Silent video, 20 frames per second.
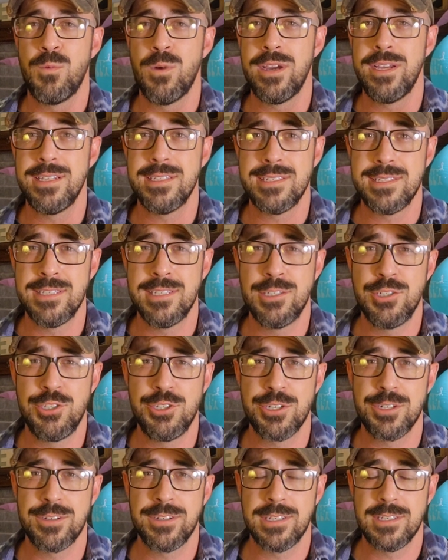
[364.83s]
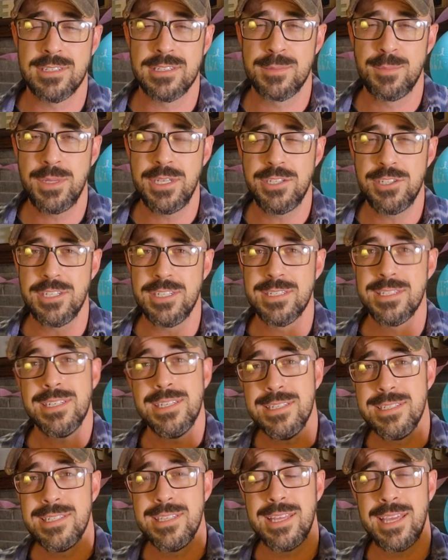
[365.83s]
what is an injurious species
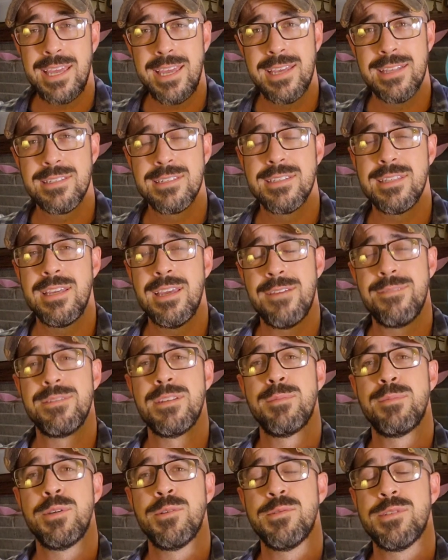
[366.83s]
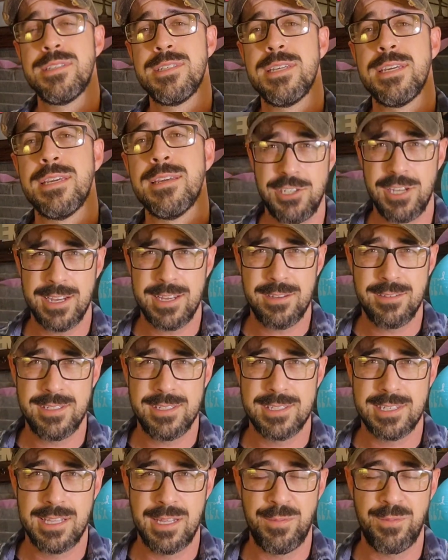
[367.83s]
into the hands of the FWC. Check out
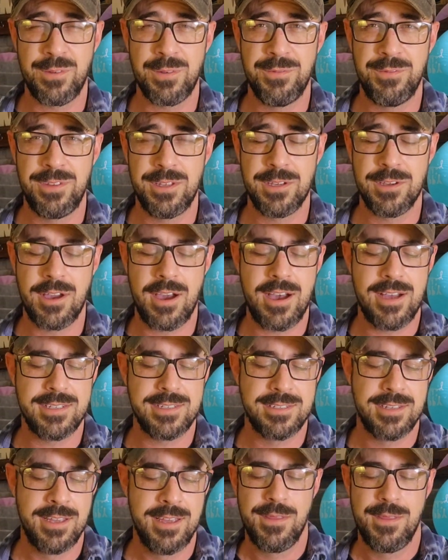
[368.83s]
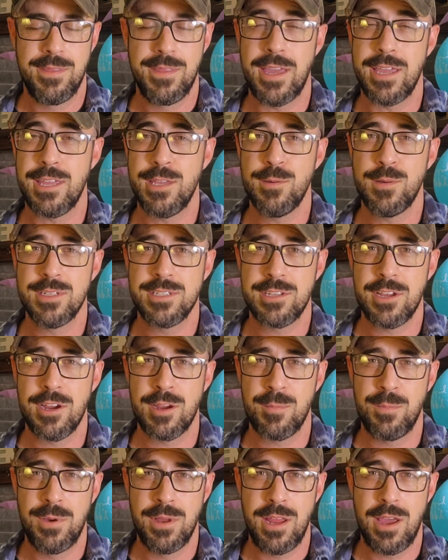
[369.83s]
this clip from Phil Goss that
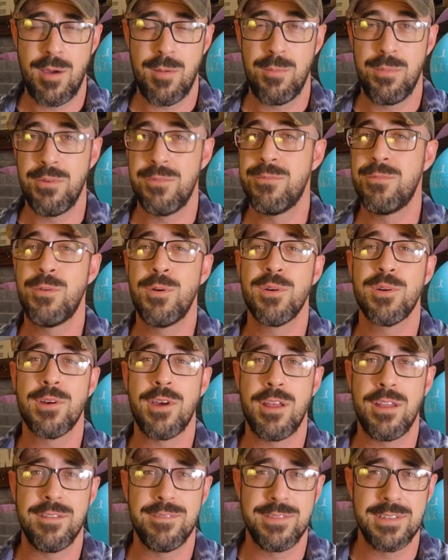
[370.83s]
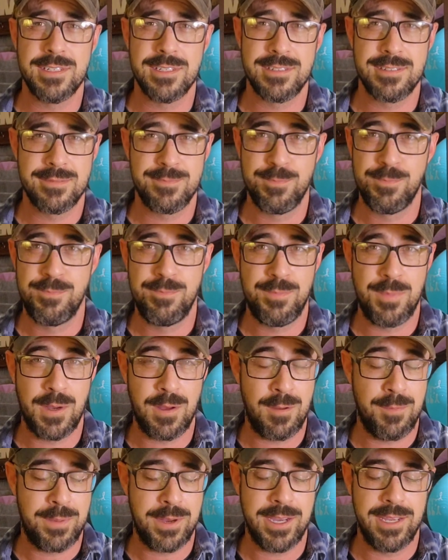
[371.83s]
USARK put out before all of this
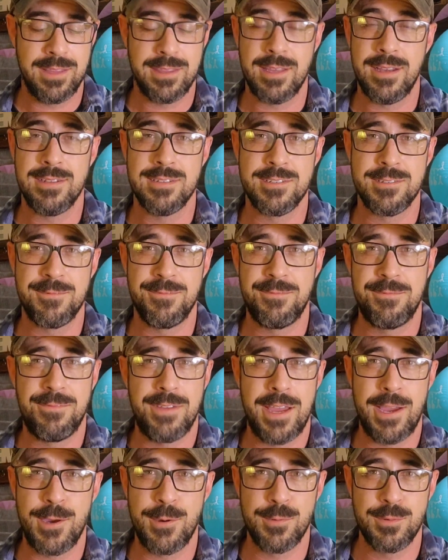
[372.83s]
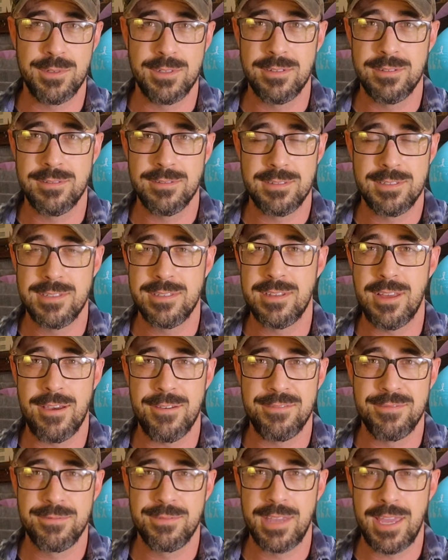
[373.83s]
ball pythons found
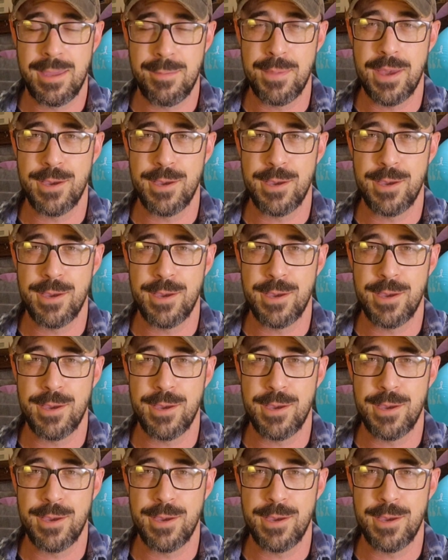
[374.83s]
stuff came